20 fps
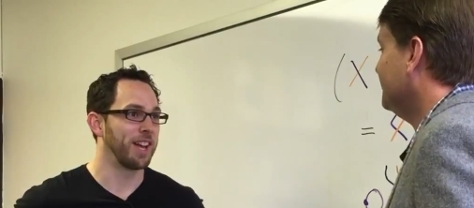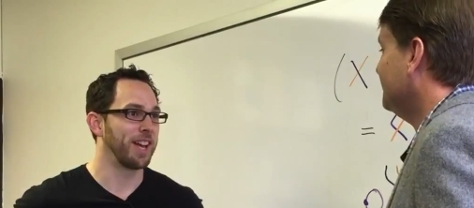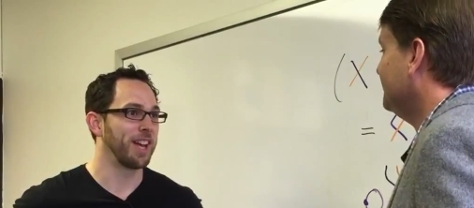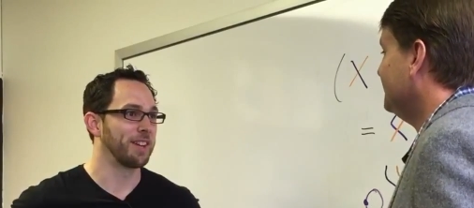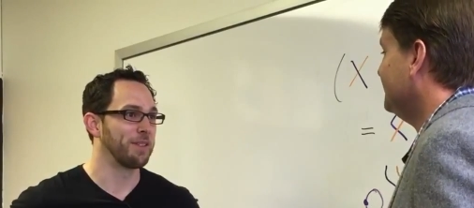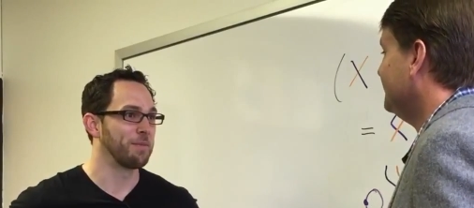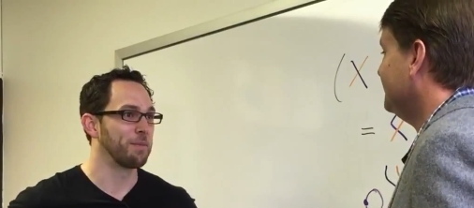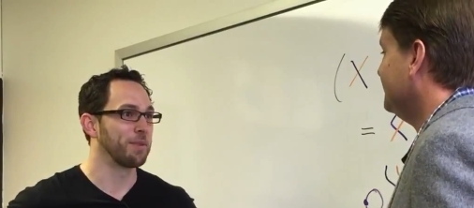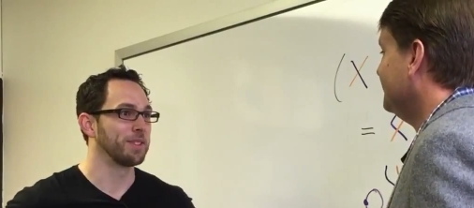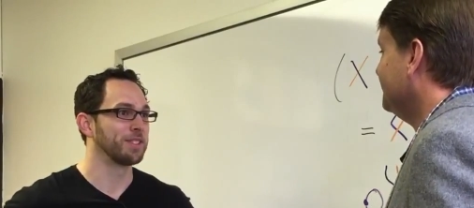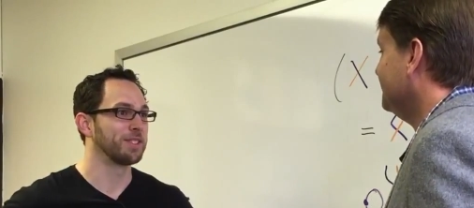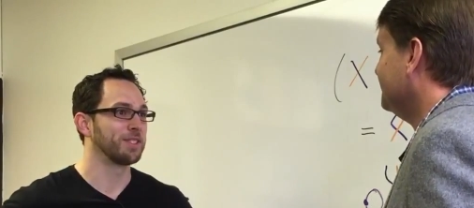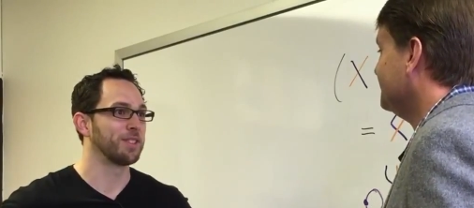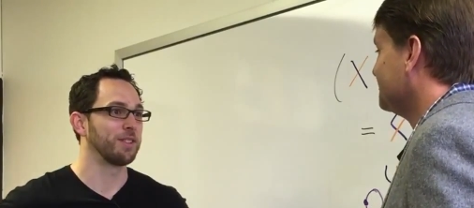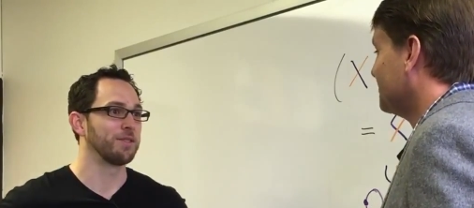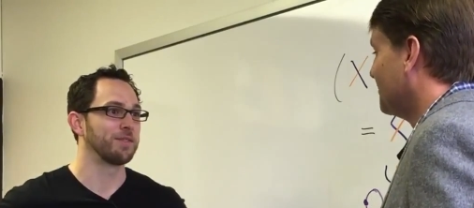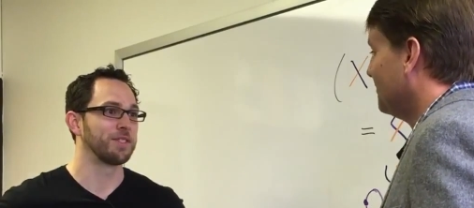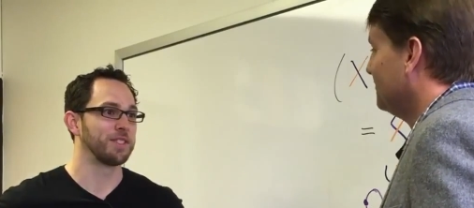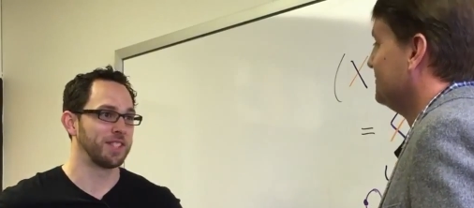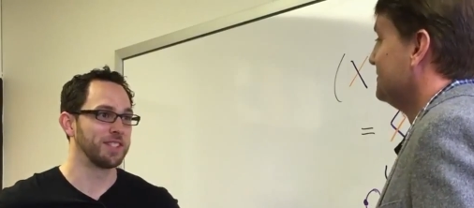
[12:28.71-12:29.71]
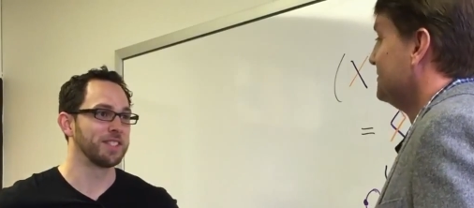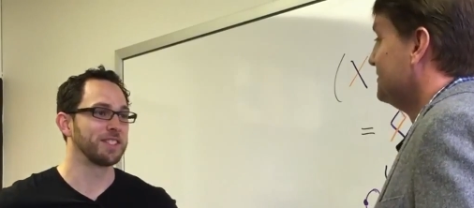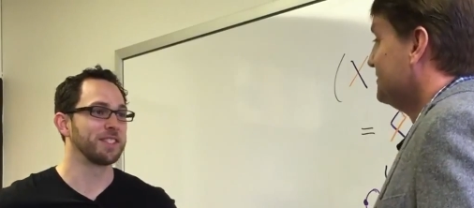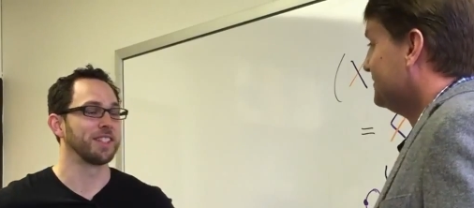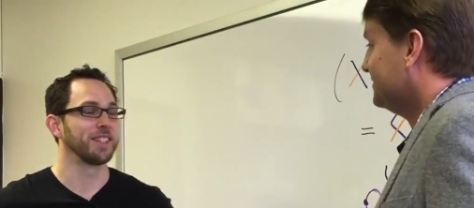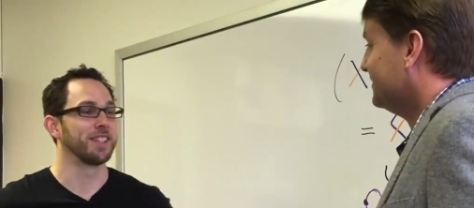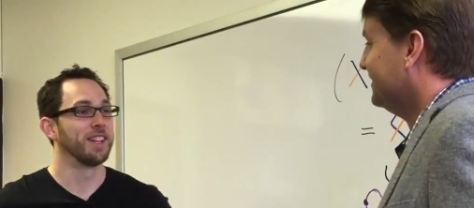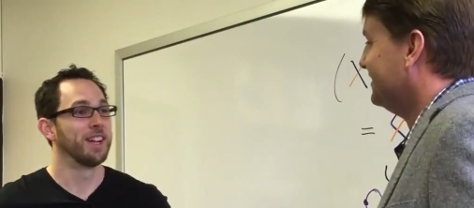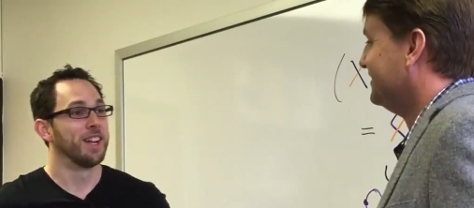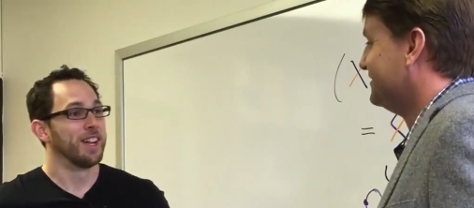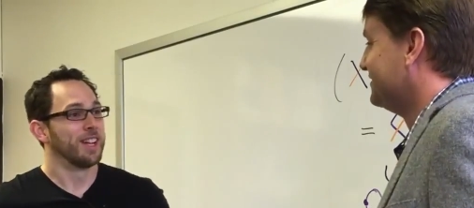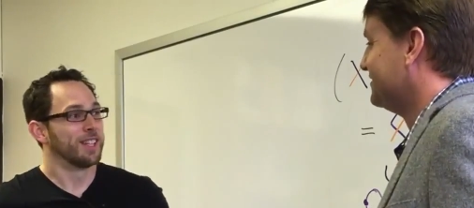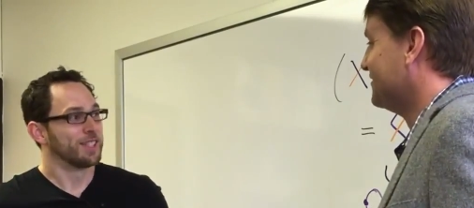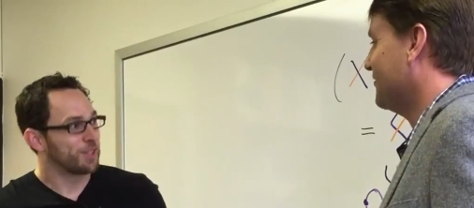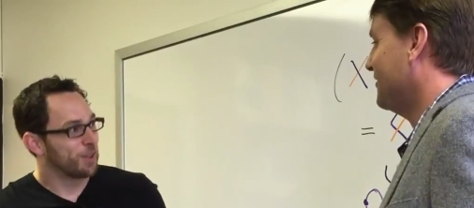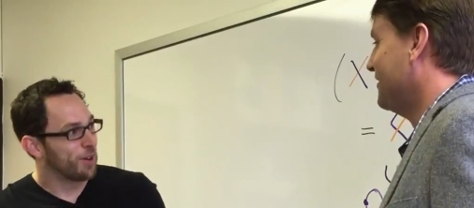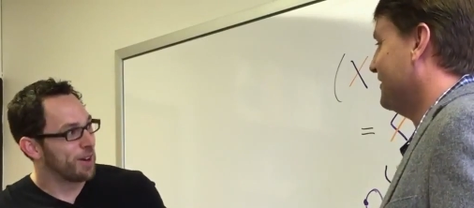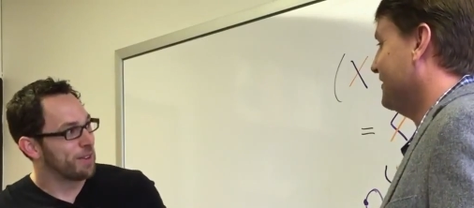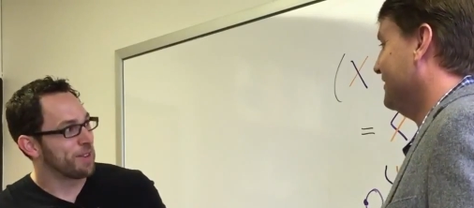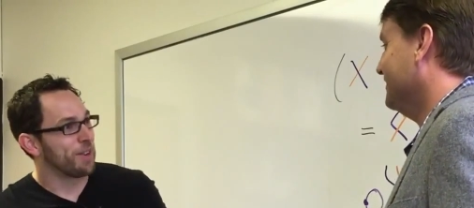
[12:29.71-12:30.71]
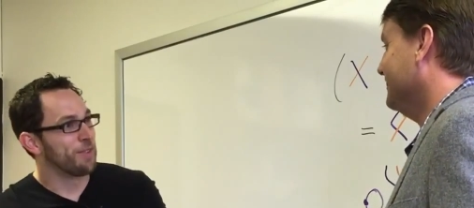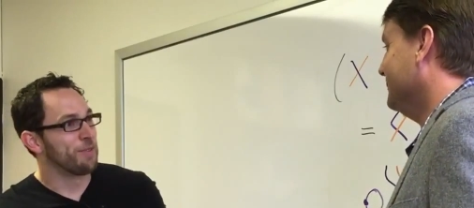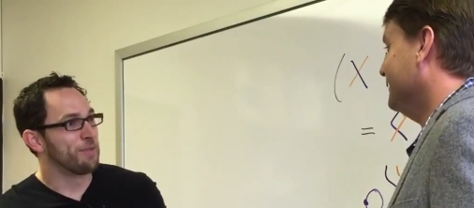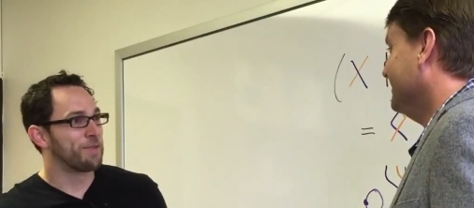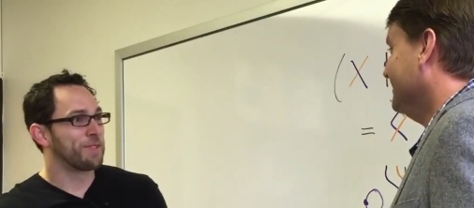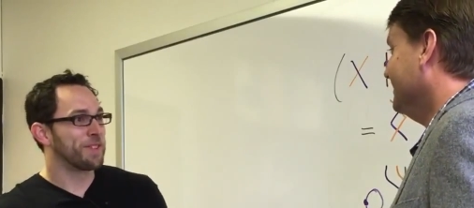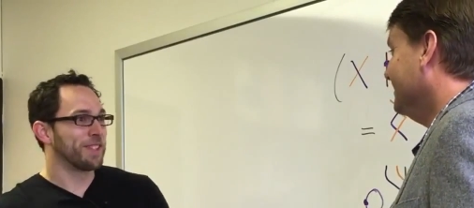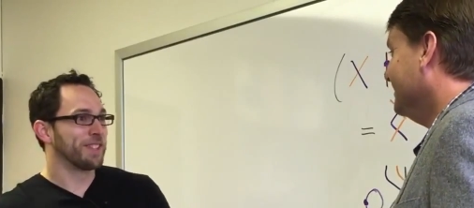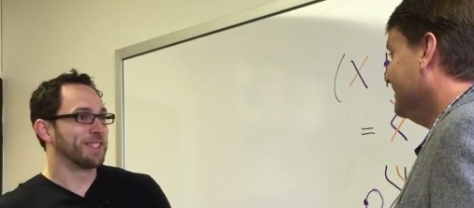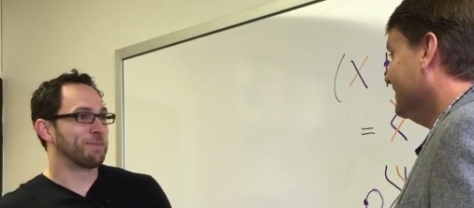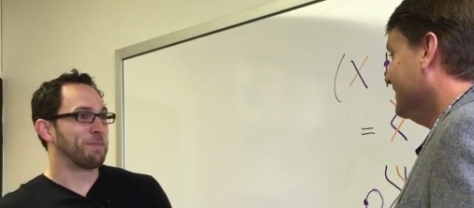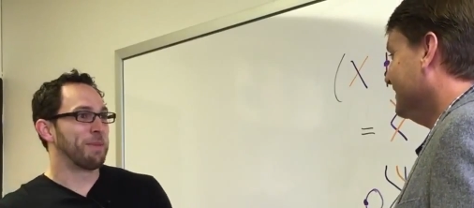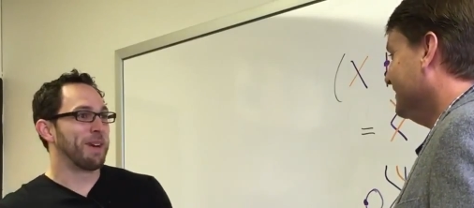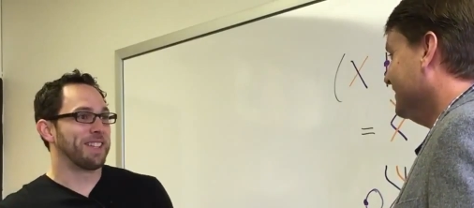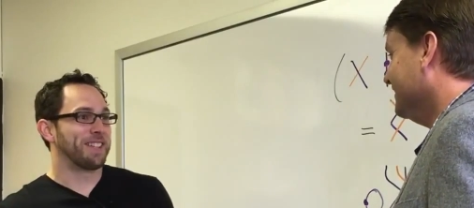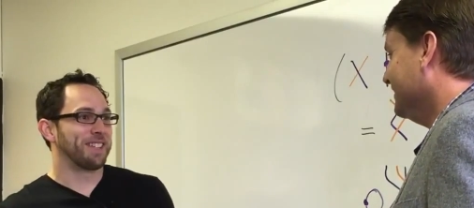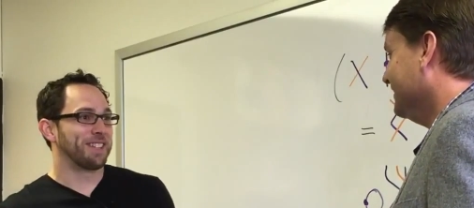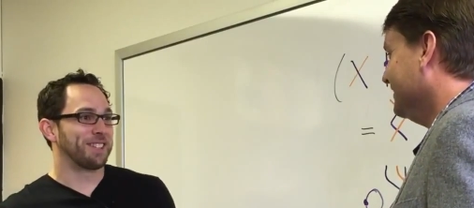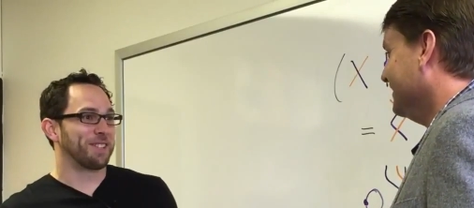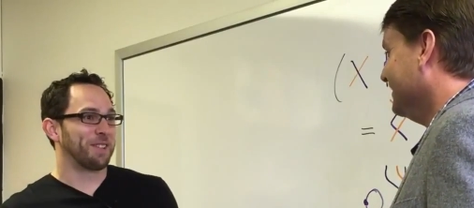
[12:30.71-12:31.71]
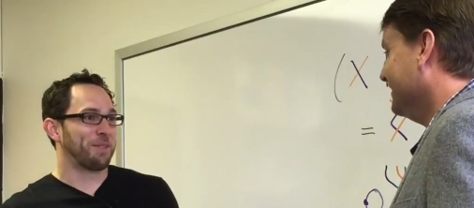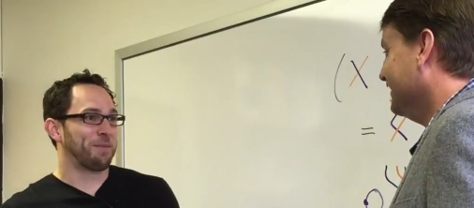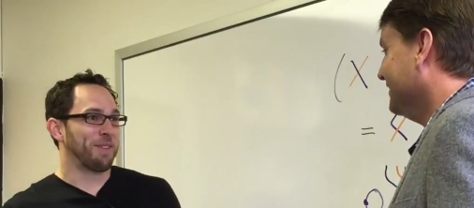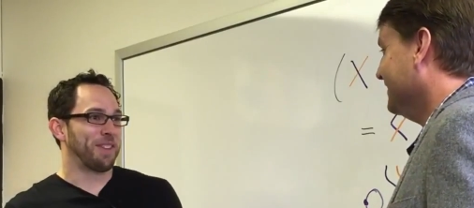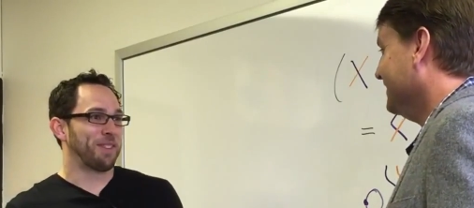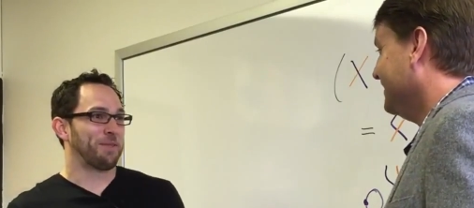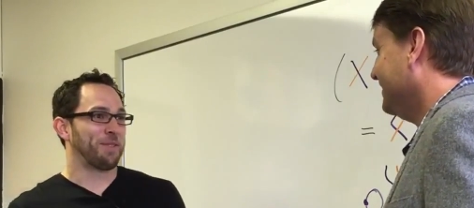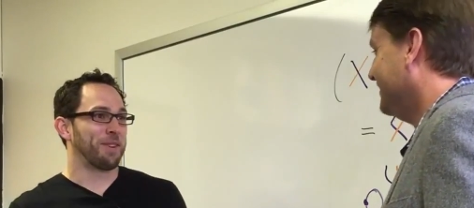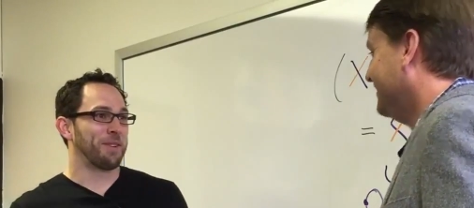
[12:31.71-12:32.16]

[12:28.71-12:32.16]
Speaker 1: and it hadn't been solved, solved. since then. So, so I don't feel as bad that it took me